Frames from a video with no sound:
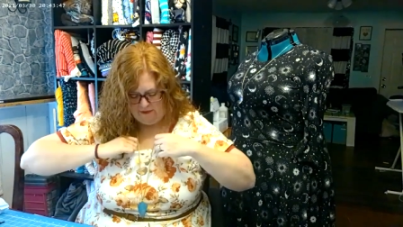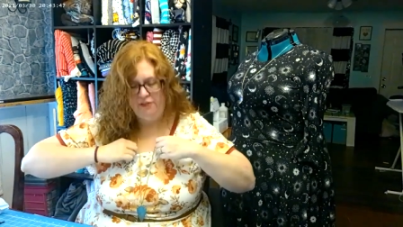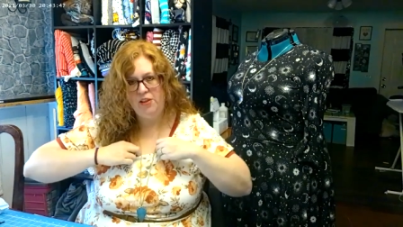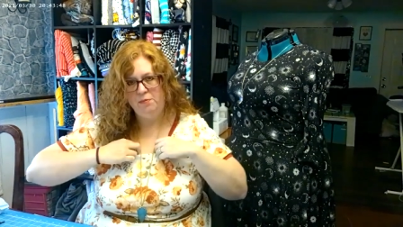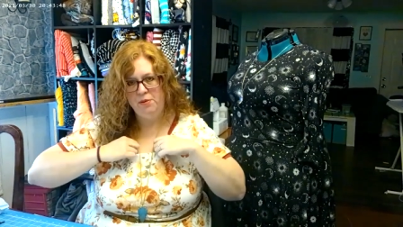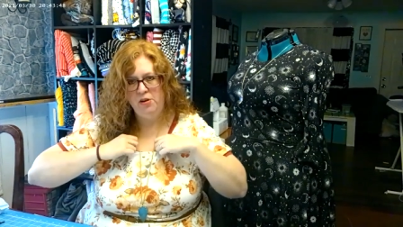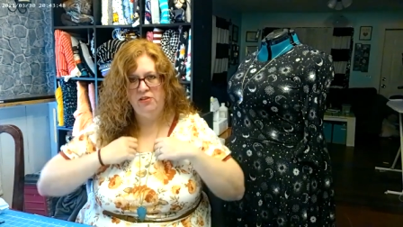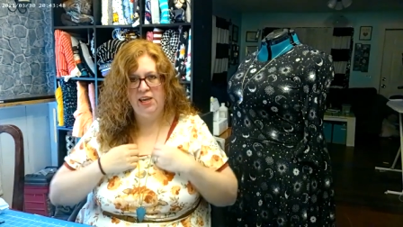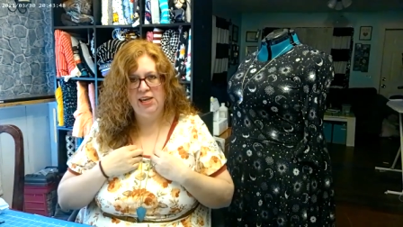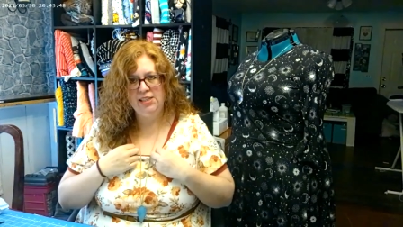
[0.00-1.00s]
flip it on
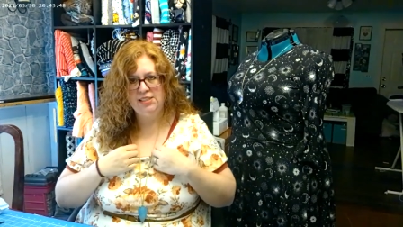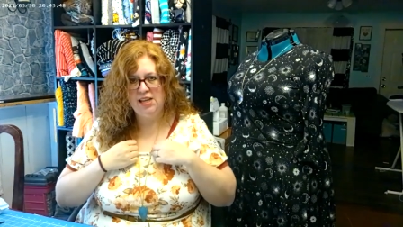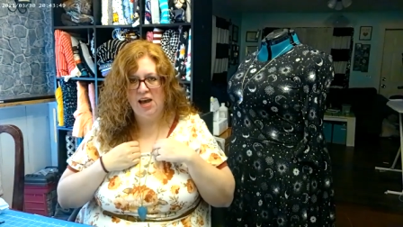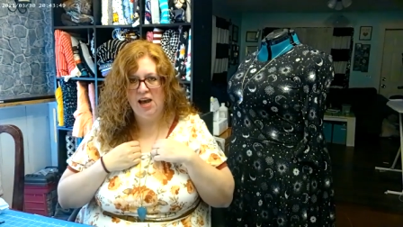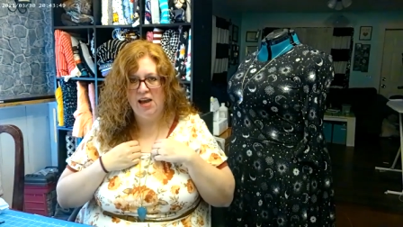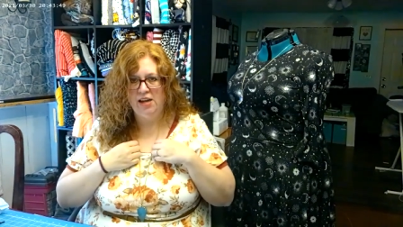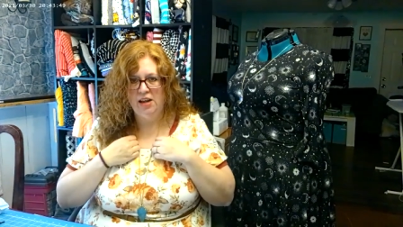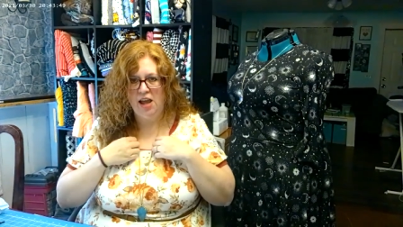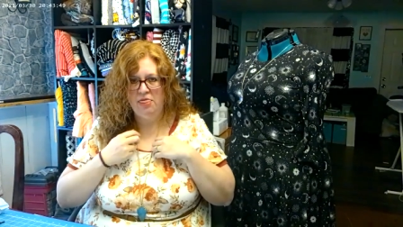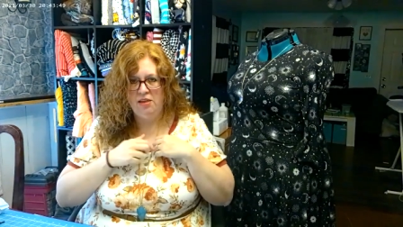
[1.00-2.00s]
the inside
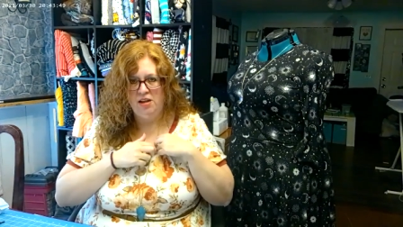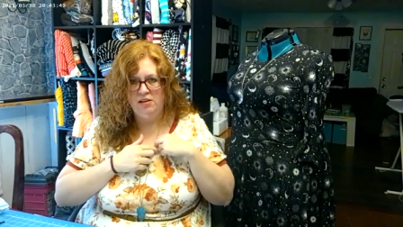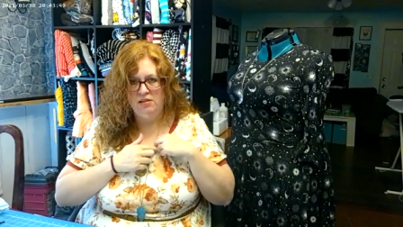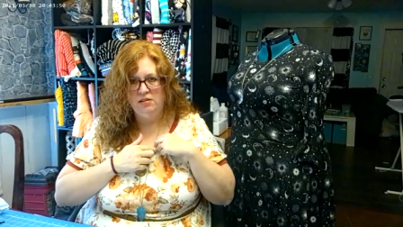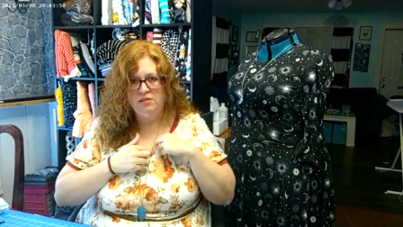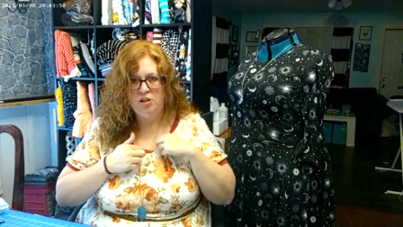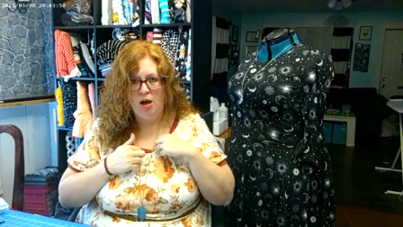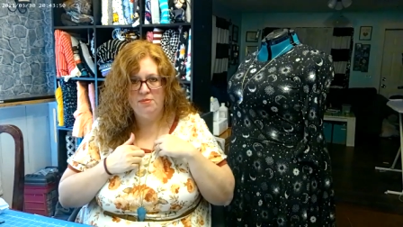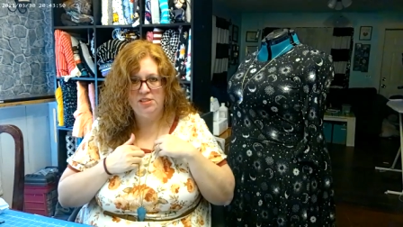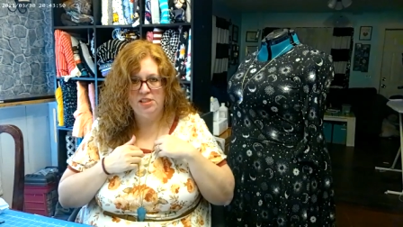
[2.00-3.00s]
and then
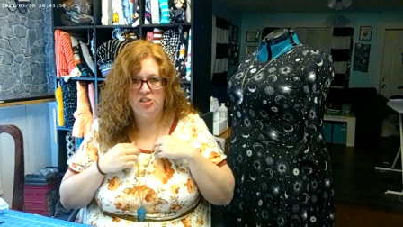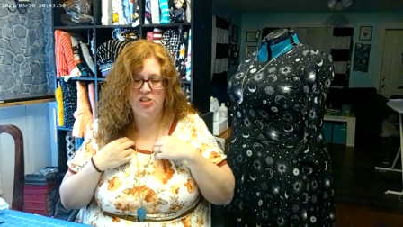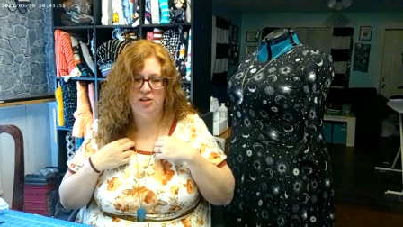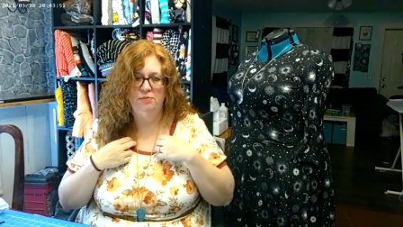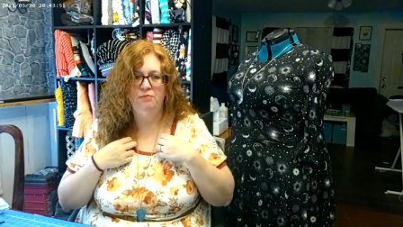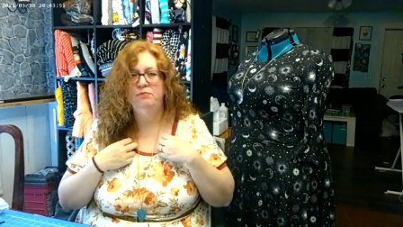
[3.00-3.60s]
top stitch it.